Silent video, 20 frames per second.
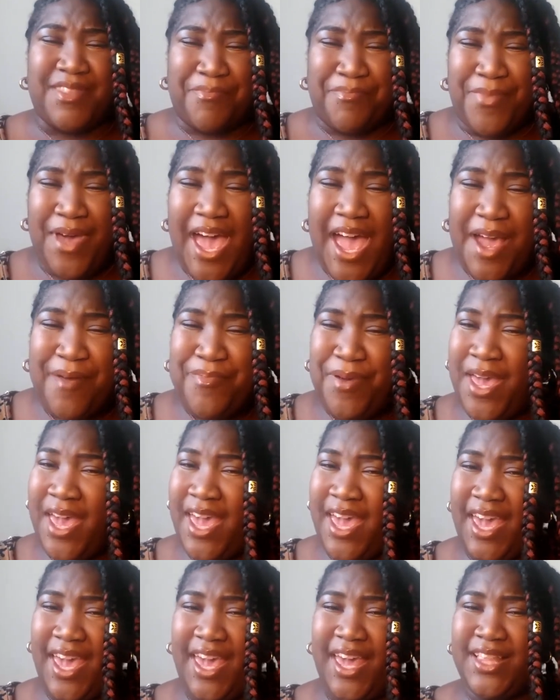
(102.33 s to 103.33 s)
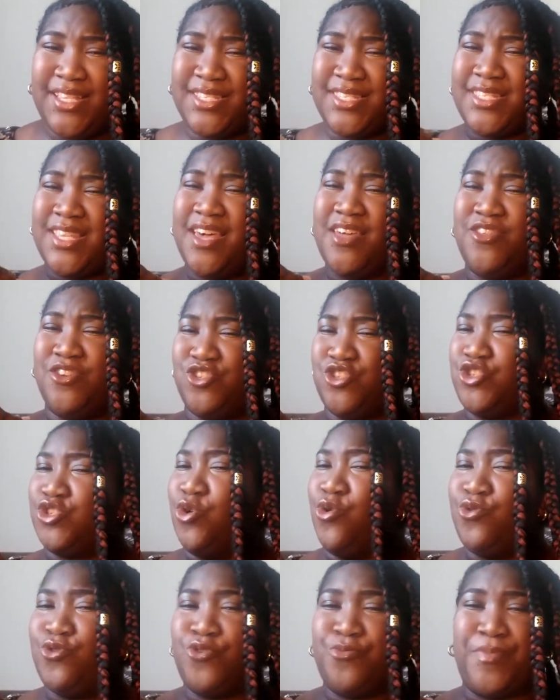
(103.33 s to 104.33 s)
the back pains, the
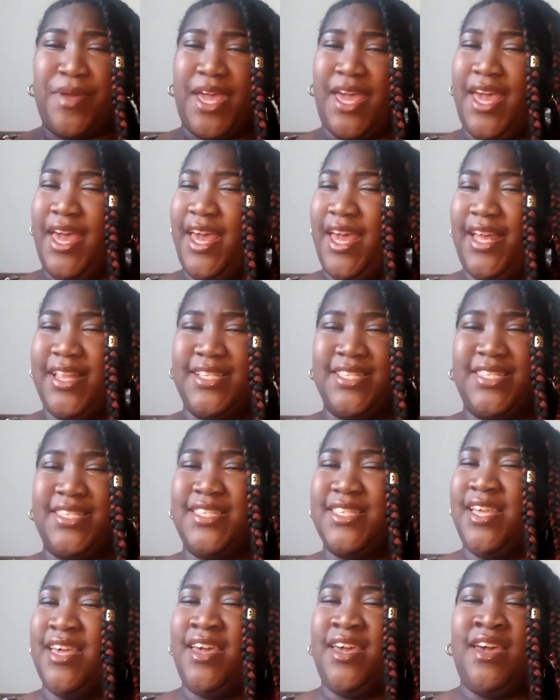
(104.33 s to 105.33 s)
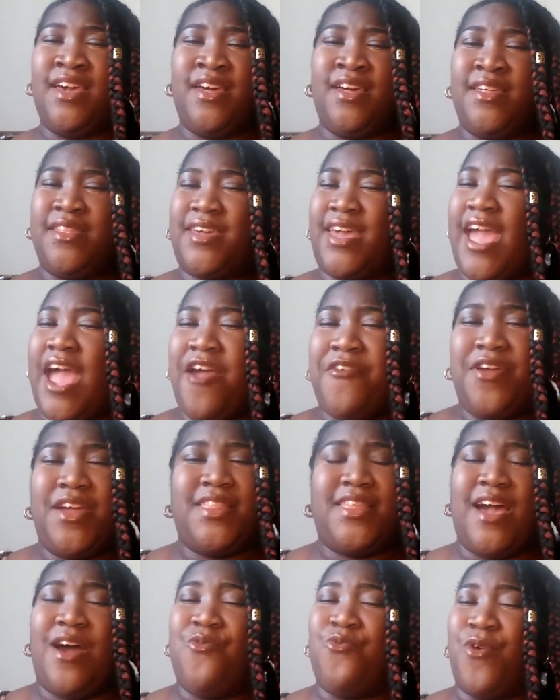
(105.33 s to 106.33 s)
shoulder pains.
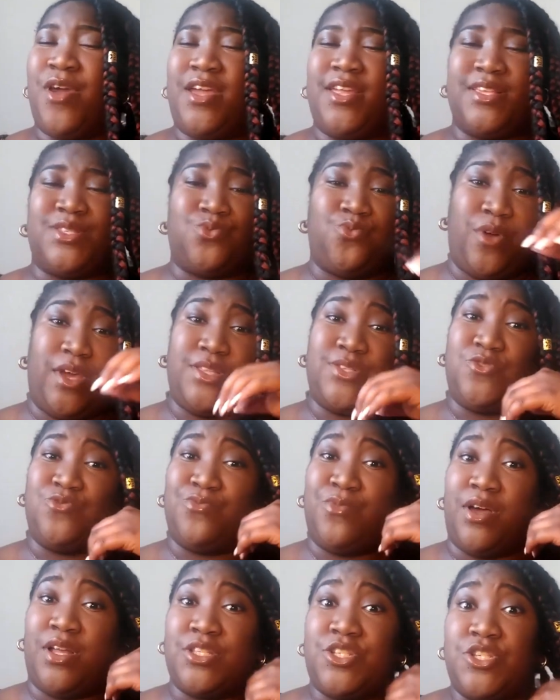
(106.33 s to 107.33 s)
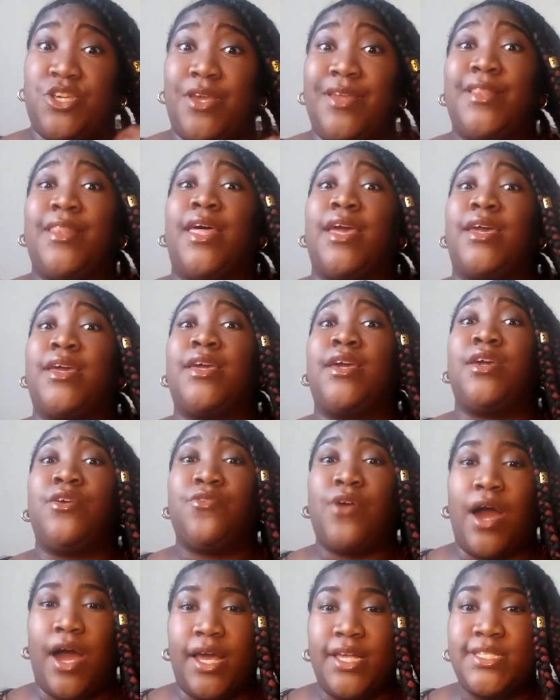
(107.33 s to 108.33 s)
Carrying that weight is way too much. Like, you
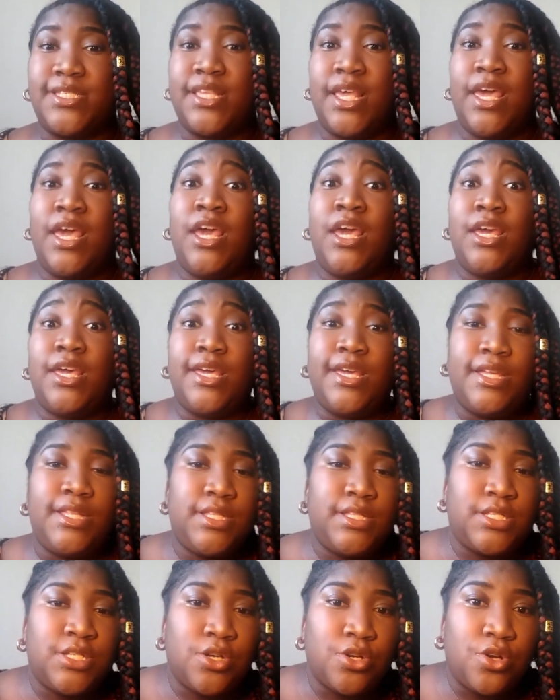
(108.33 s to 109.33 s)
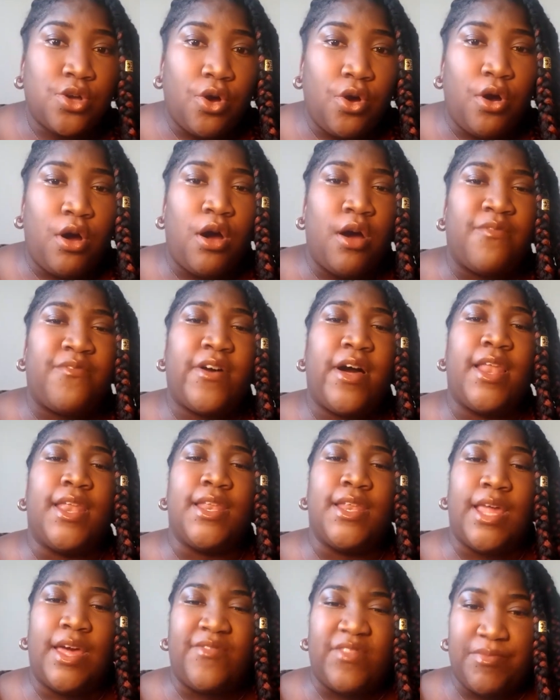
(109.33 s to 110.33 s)
guys, he took off
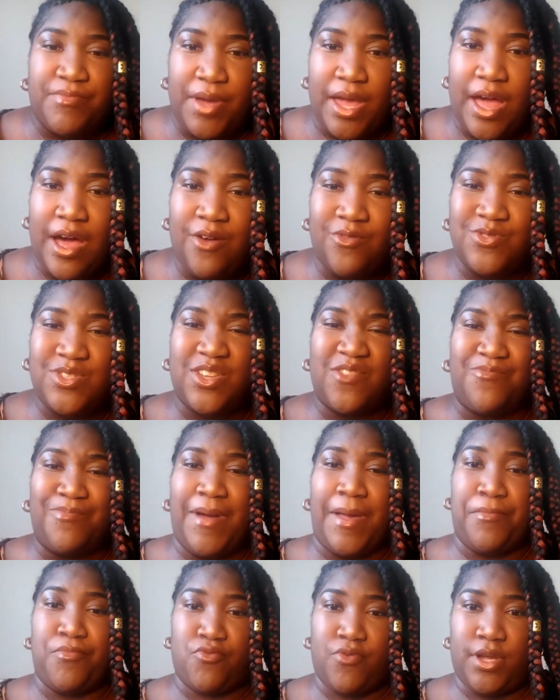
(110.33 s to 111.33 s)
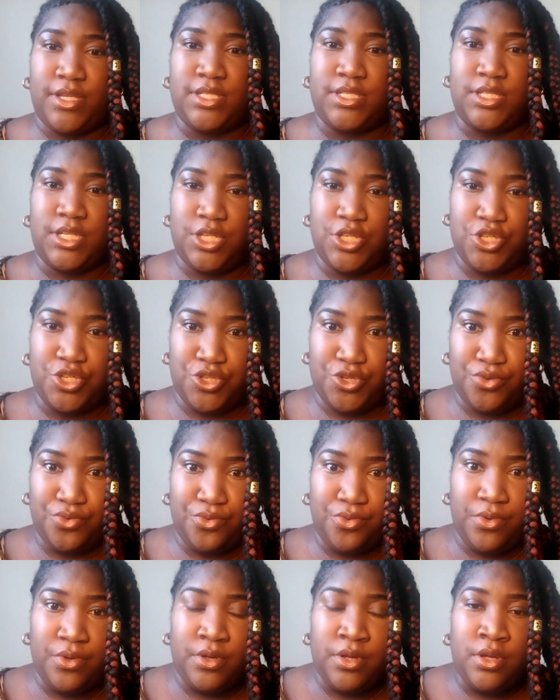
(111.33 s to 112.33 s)
11 pounds of my breast tissue.
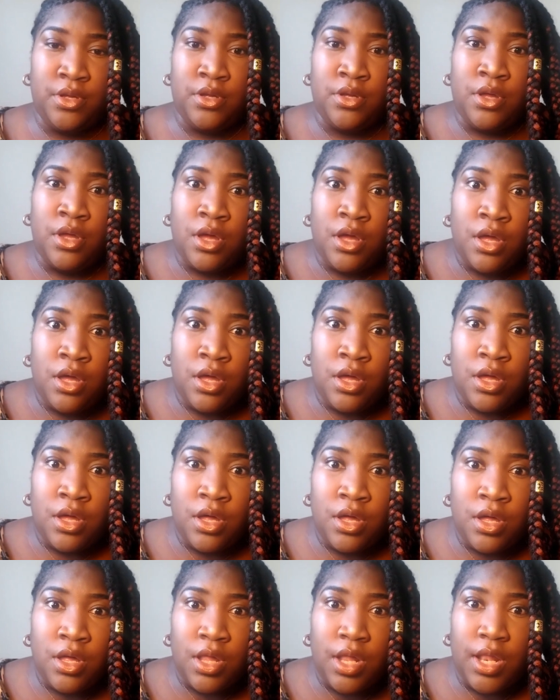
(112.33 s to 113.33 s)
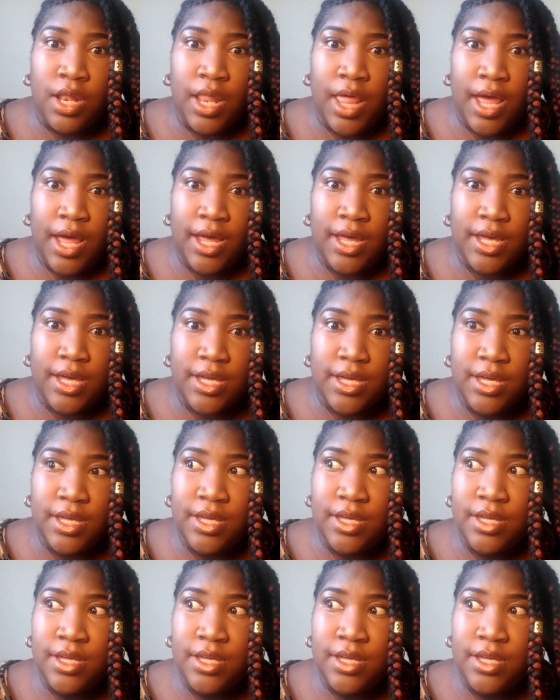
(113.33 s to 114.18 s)
Like,